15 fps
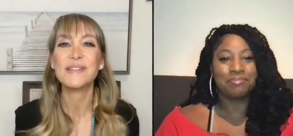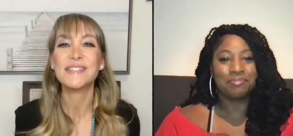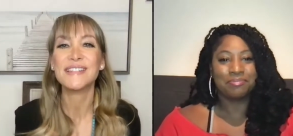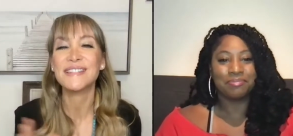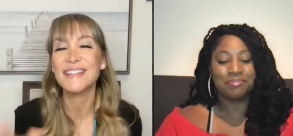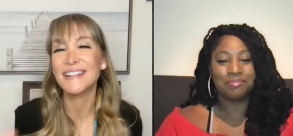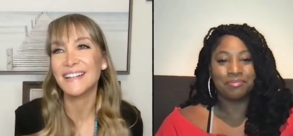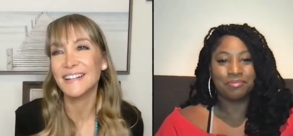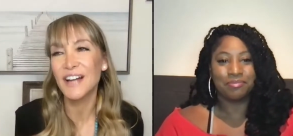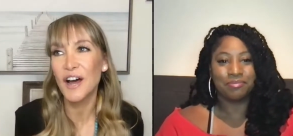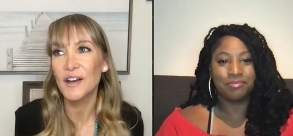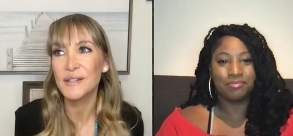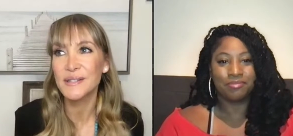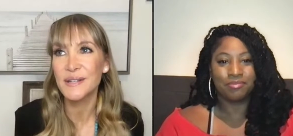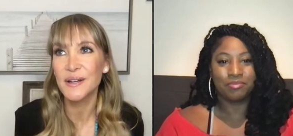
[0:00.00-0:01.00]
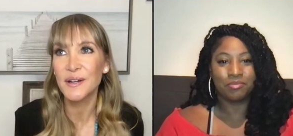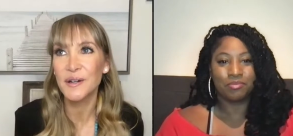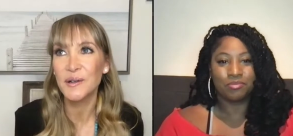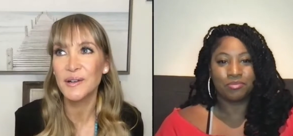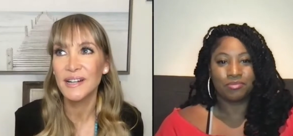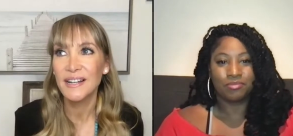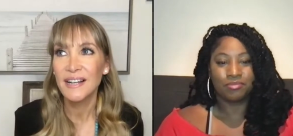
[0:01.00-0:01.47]
Speaker 1: is this like
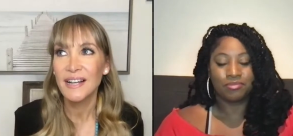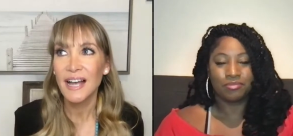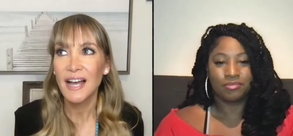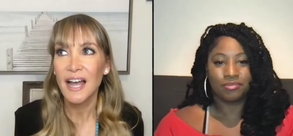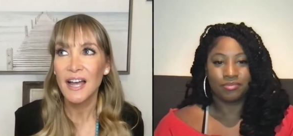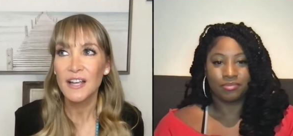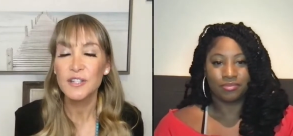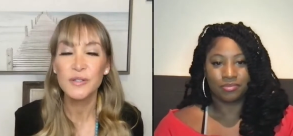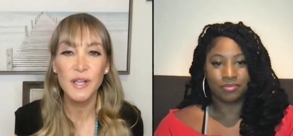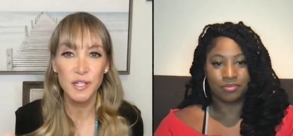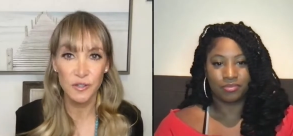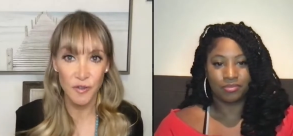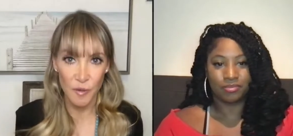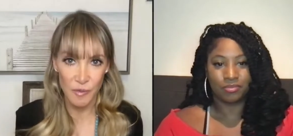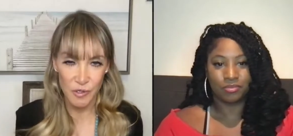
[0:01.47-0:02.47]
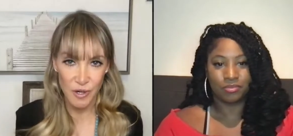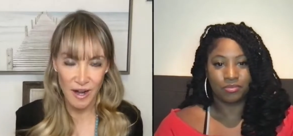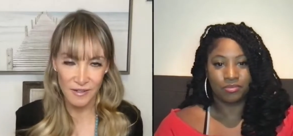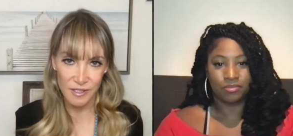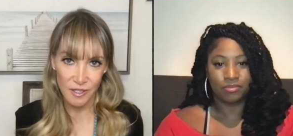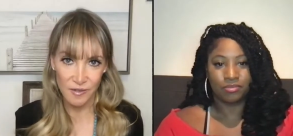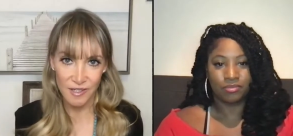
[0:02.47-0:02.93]
also you said you're from
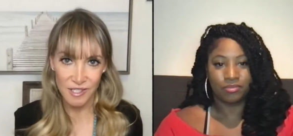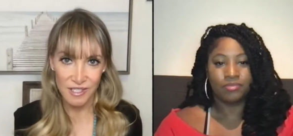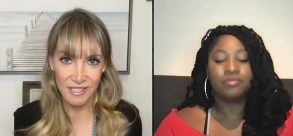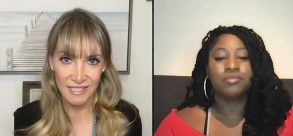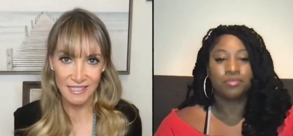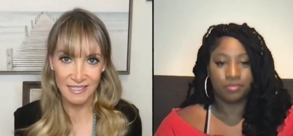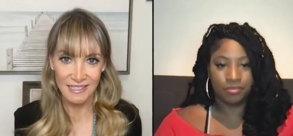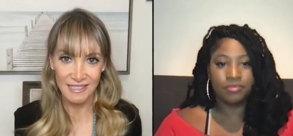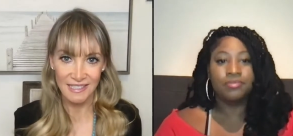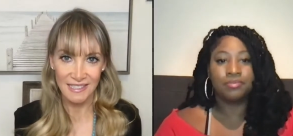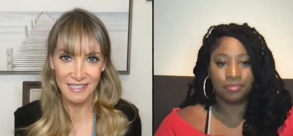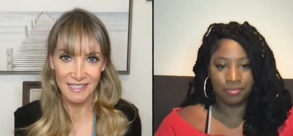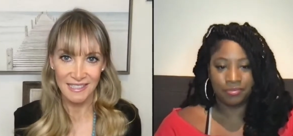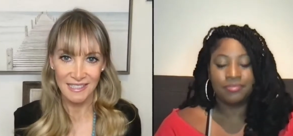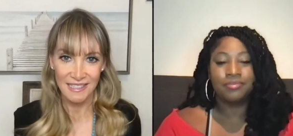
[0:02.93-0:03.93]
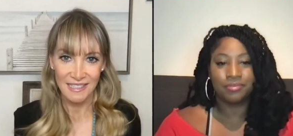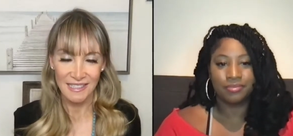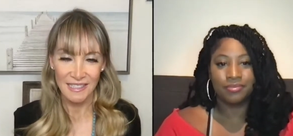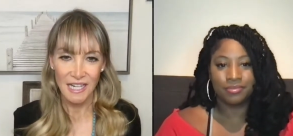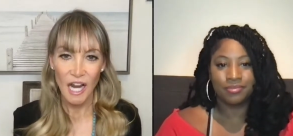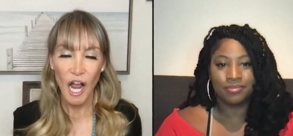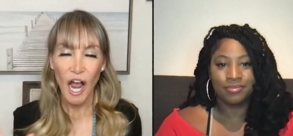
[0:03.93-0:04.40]
Toronto originally? Mm-hmm.
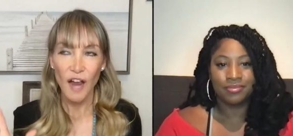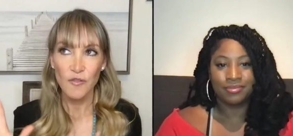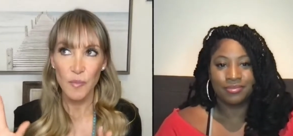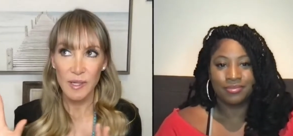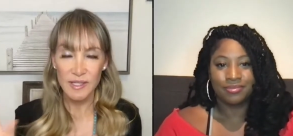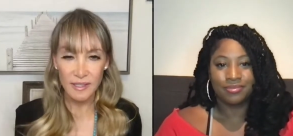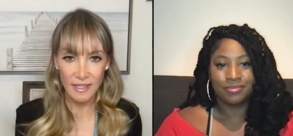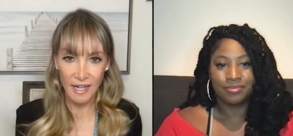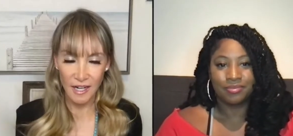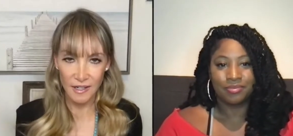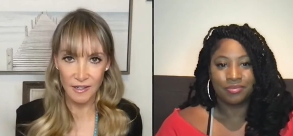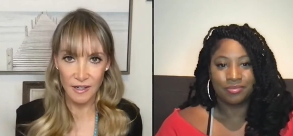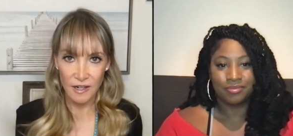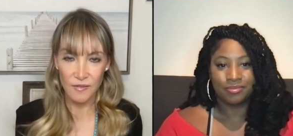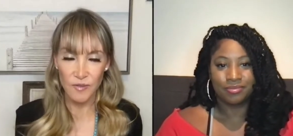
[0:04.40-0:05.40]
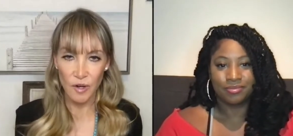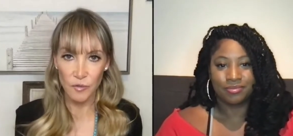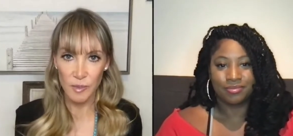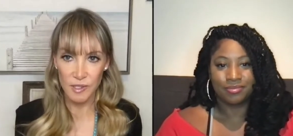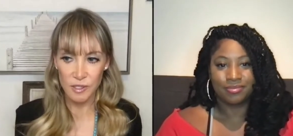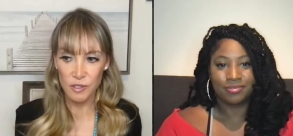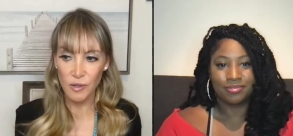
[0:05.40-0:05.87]
I've been to Canada. I've never
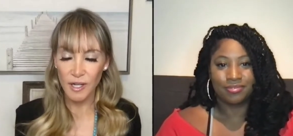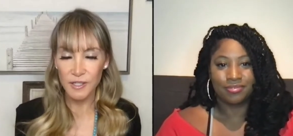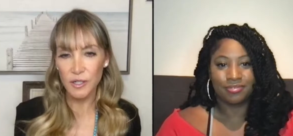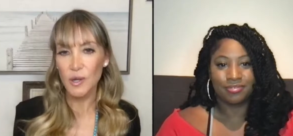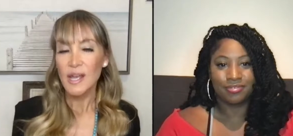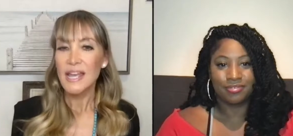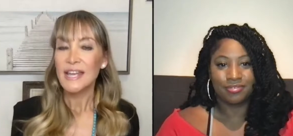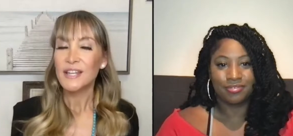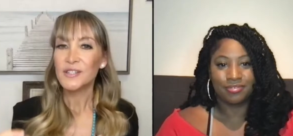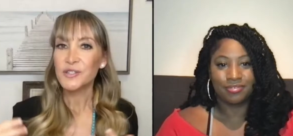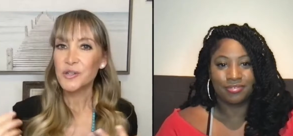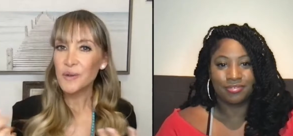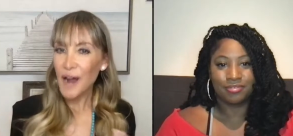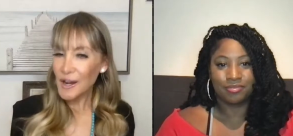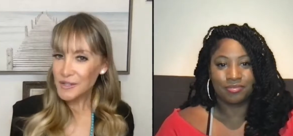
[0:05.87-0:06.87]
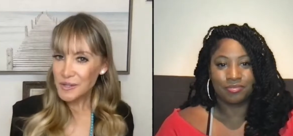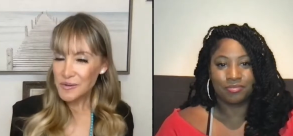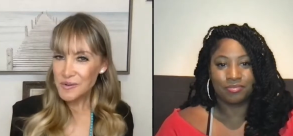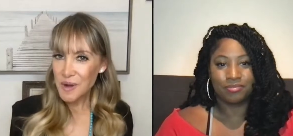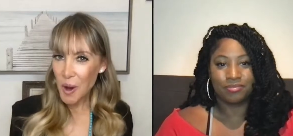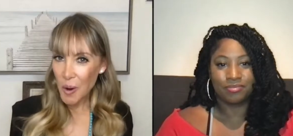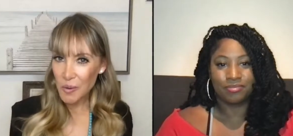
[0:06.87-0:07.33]
been to Toronto. Is Toronto
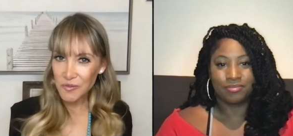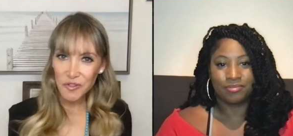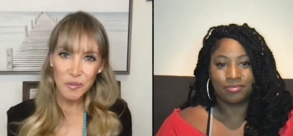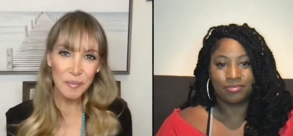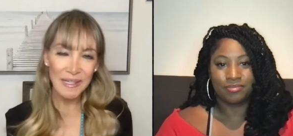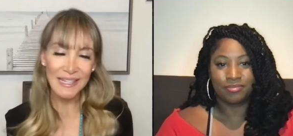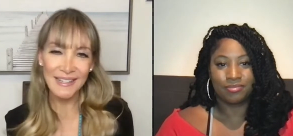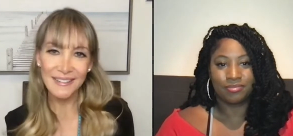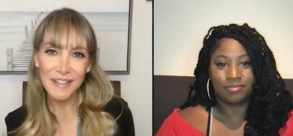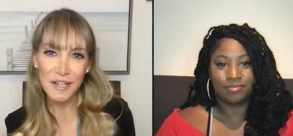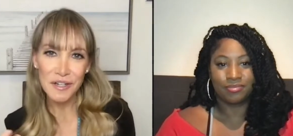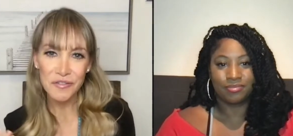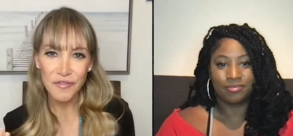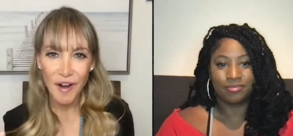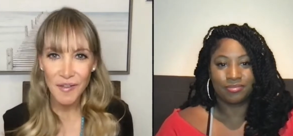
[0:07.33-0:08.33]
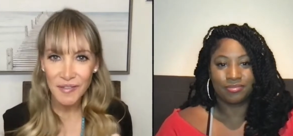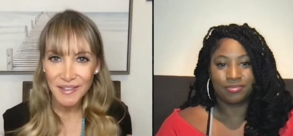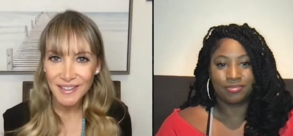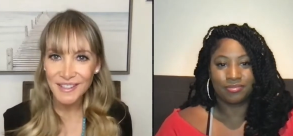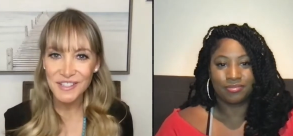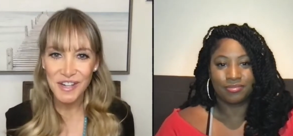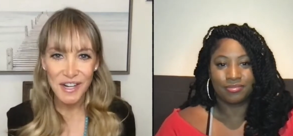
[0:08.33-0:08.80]
known for being like friendly
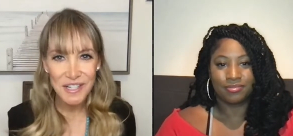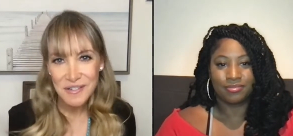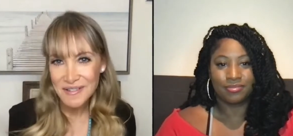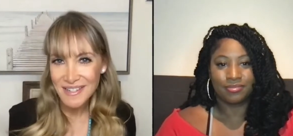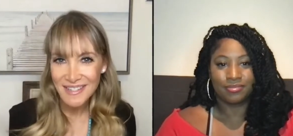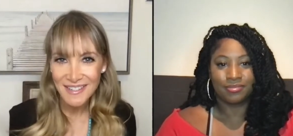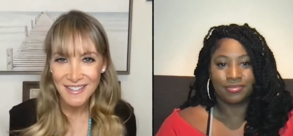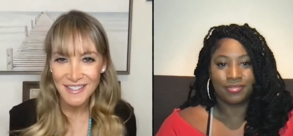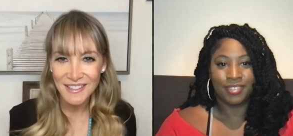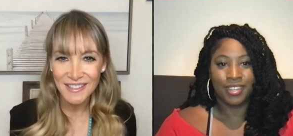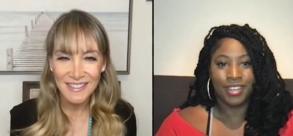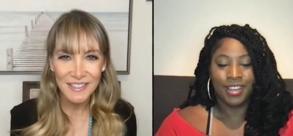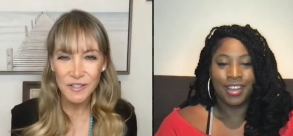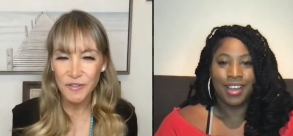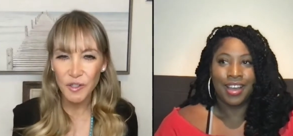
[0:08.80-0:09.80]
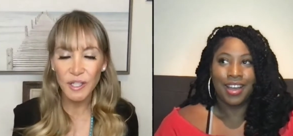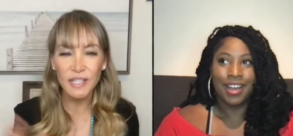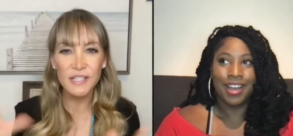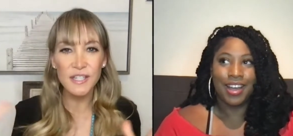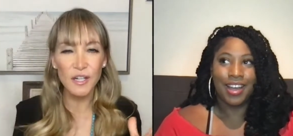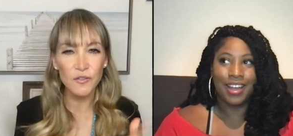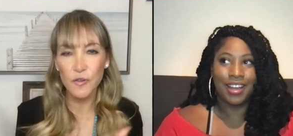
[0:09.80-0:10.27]
and genuine, or do you feel like it's
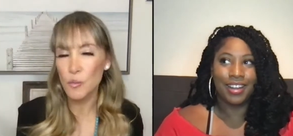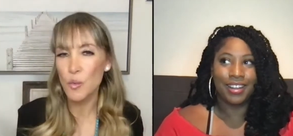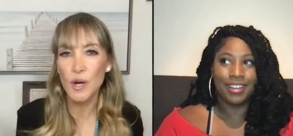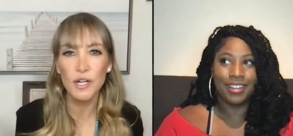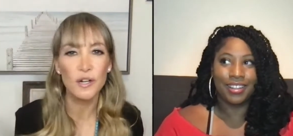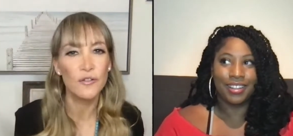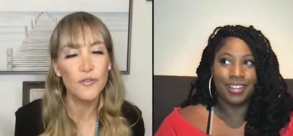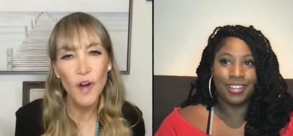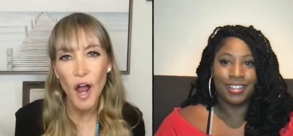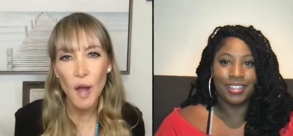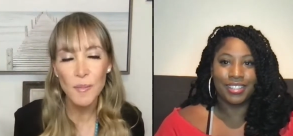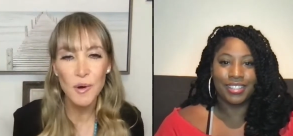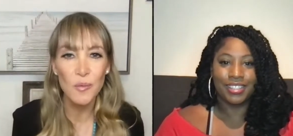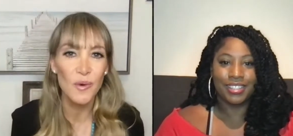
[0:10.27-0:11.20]
like from where you're from, or